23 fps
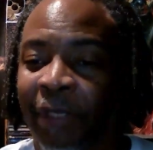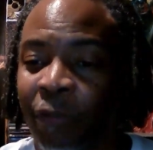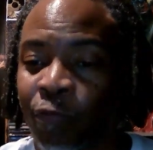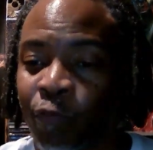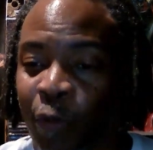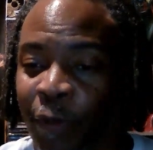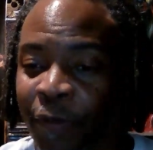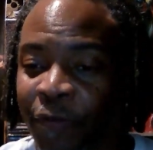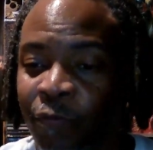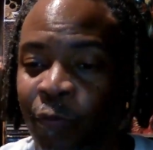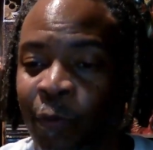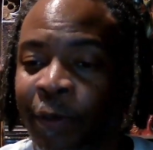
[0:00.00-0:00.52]
he
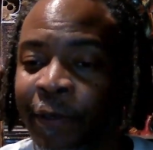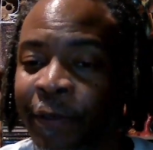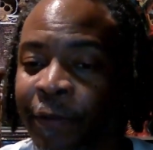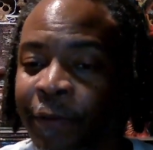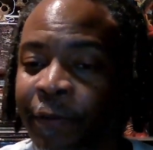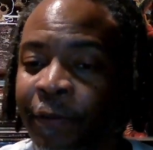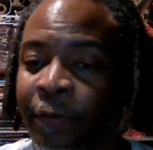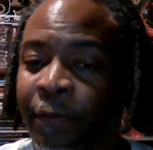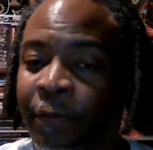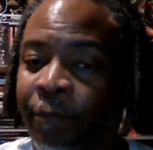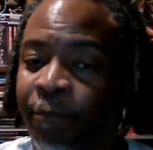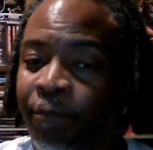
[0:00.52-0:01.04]
was one
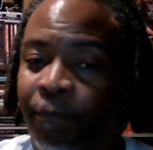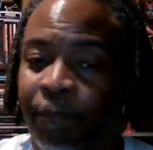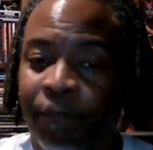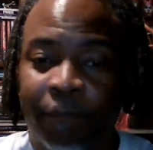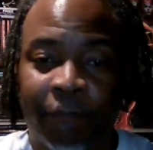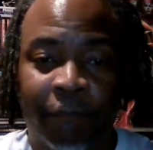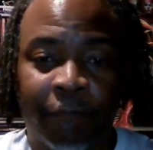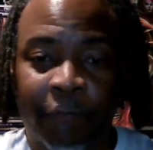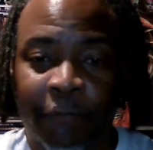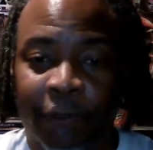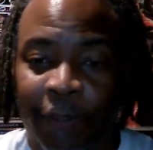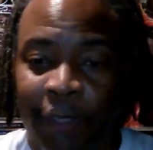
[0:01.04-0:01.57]
of the
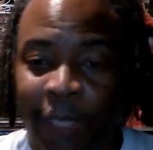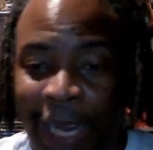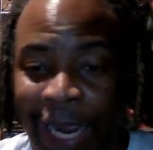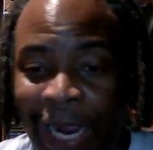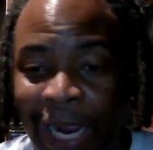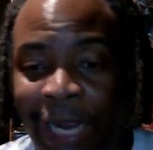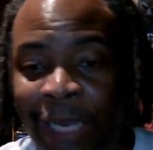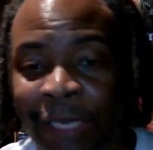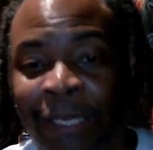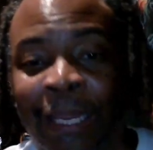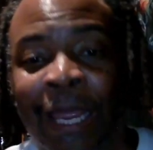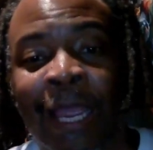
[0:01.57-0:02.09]

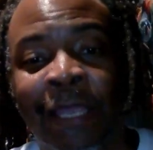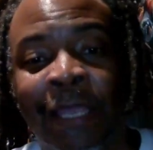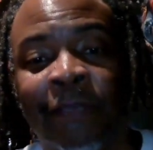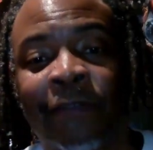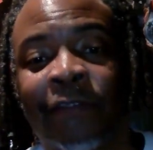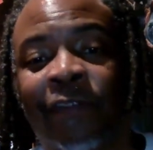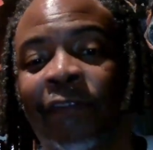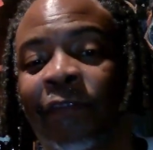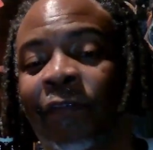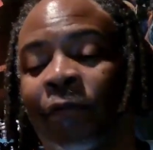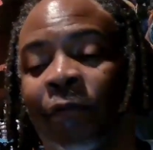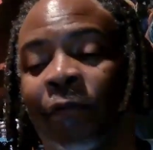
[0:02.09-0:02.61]

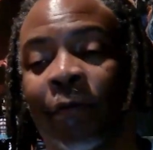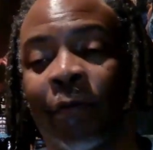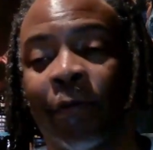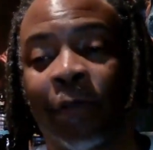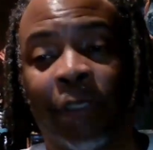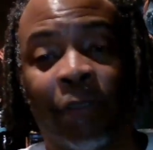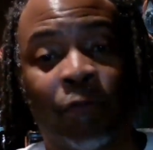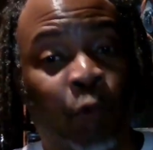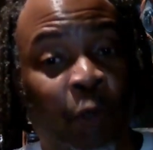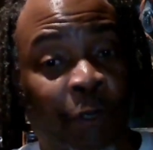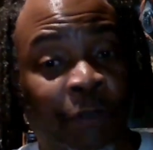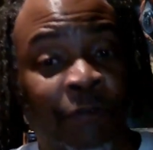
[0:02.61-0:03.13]
highlights. You know,
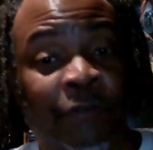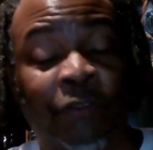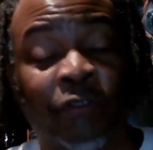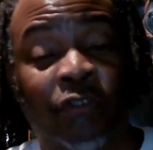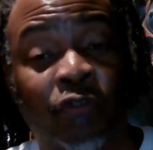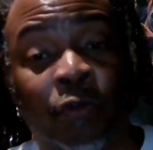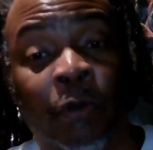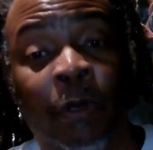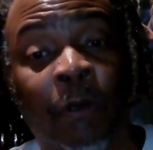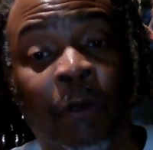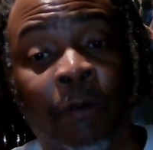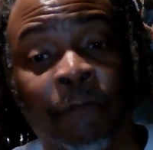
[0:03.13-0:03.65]
he was a
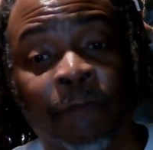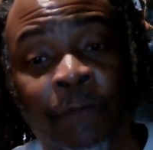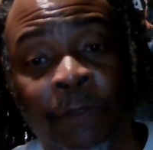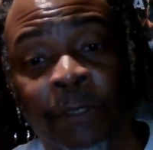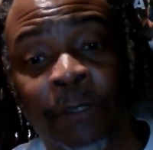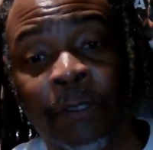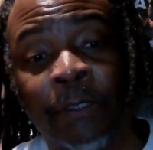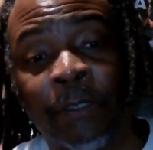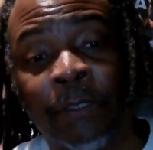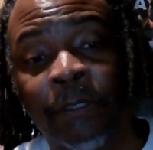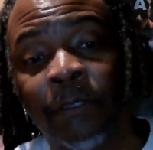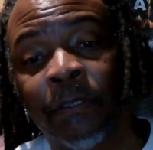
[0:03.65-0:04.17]
strong
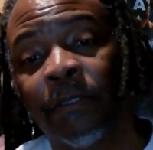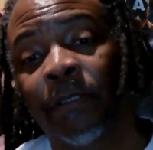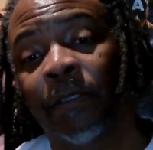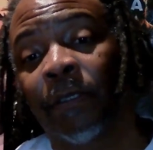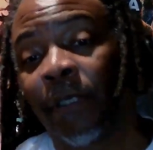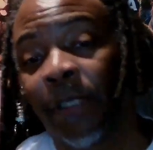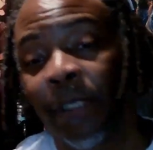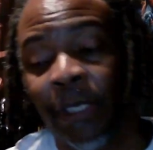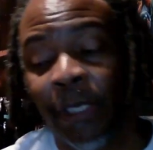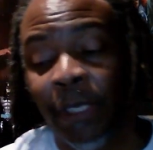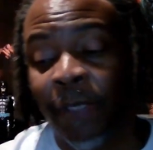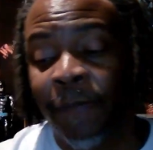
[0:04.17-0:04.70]
villain
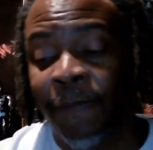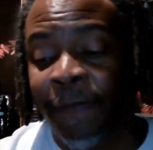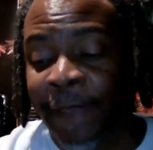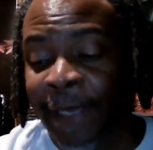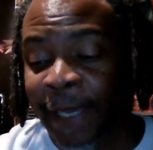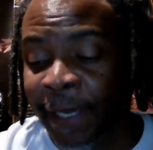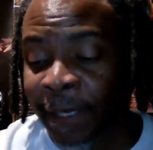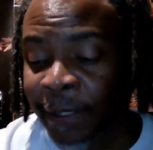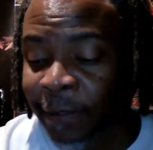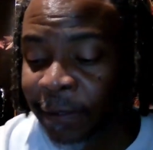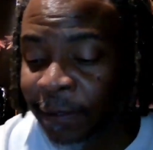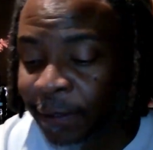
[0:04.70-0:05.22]
in
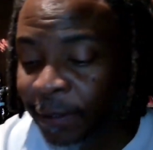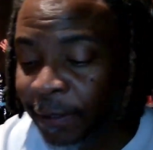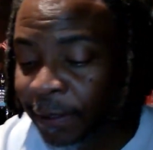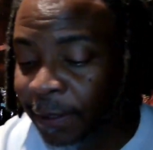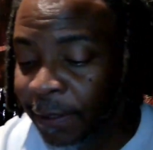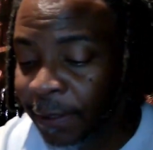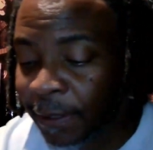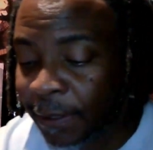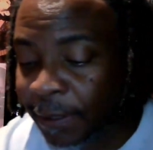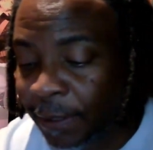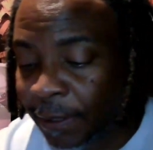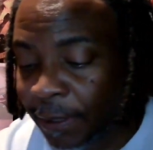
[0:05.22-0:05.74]
that.
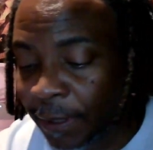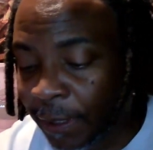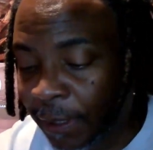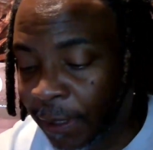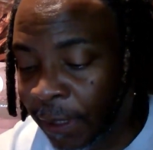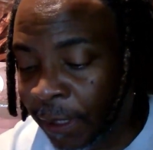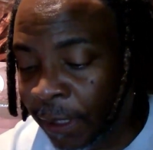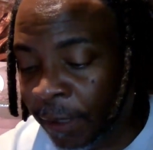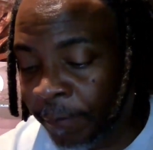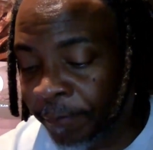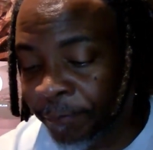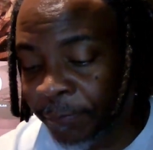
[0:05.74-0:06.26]

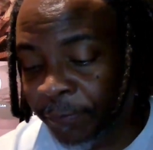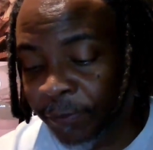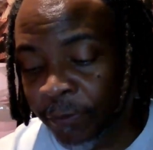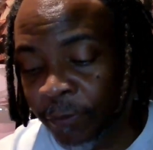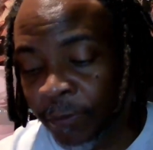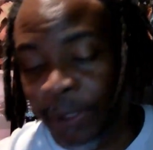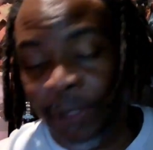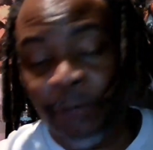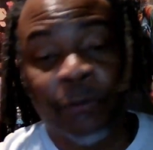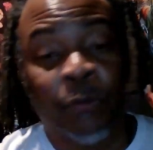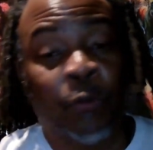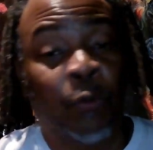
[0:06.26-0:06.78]

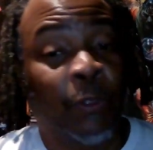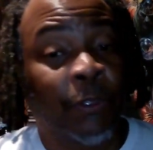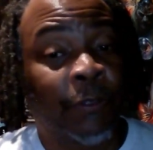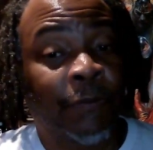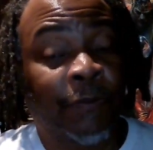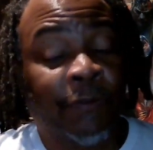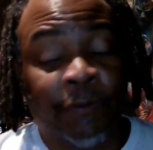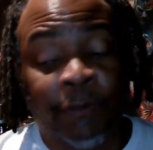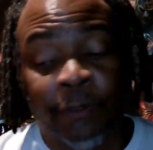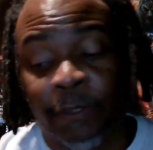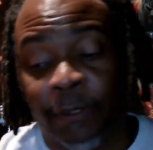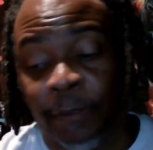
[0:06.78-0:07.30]
So I don't know,
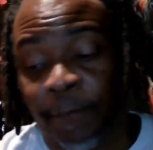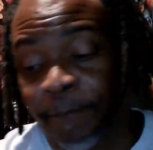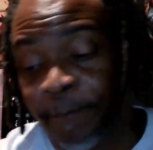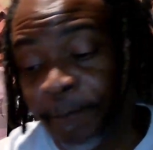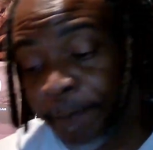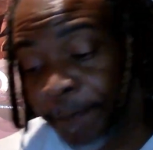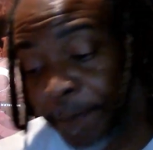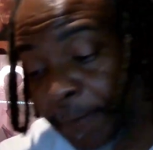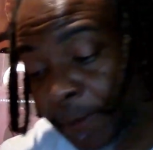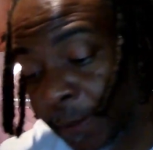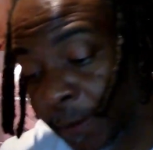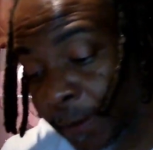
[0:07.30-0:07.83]
we'll see.
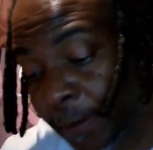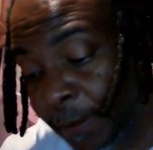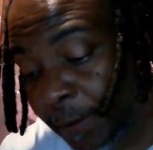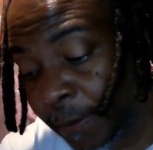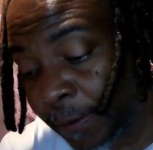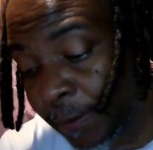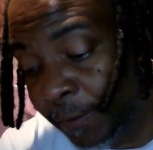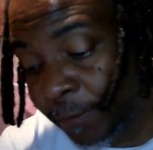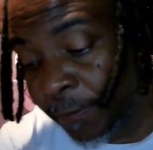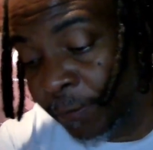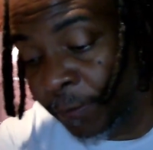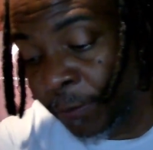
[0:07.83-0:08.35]

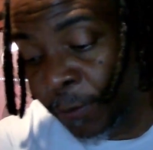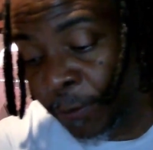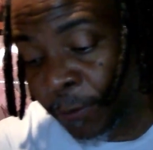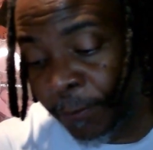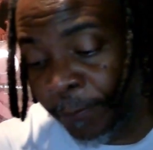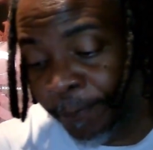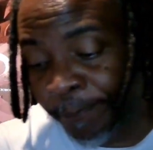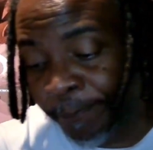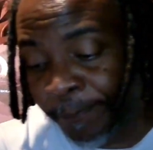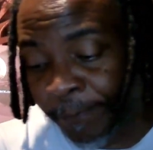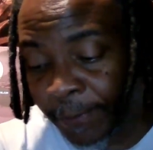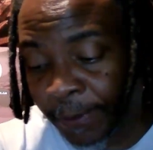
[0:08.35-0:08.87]

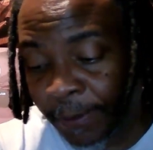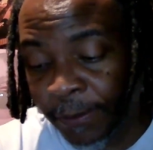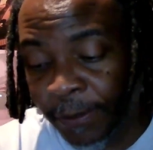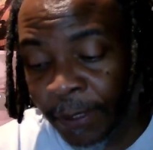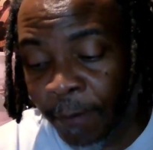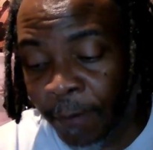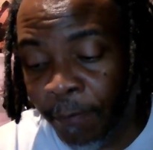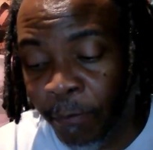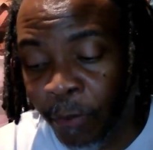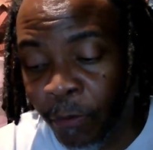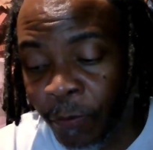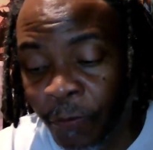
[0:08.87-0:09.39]
So
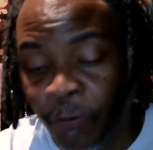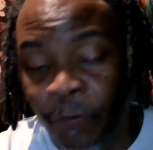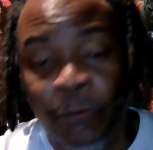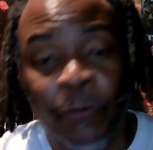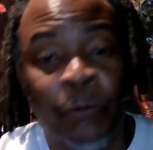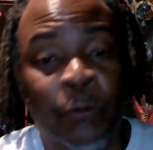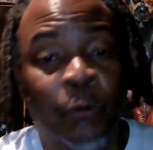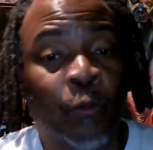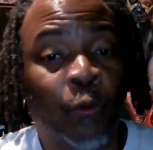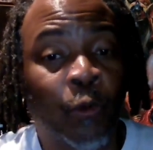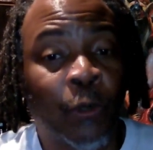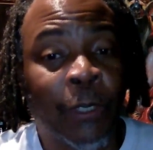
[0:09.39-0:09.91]
number
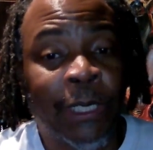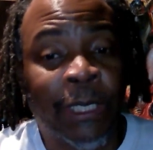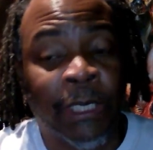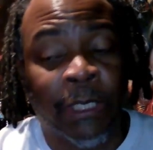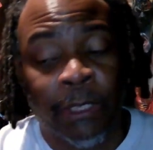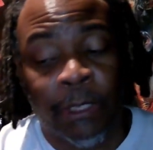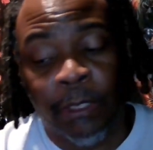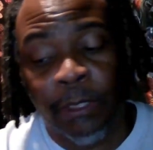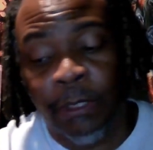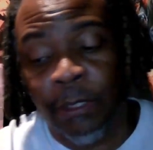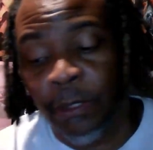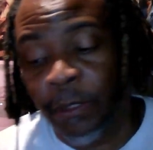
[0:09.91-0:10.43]

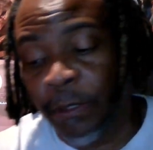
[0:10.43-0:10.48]
three,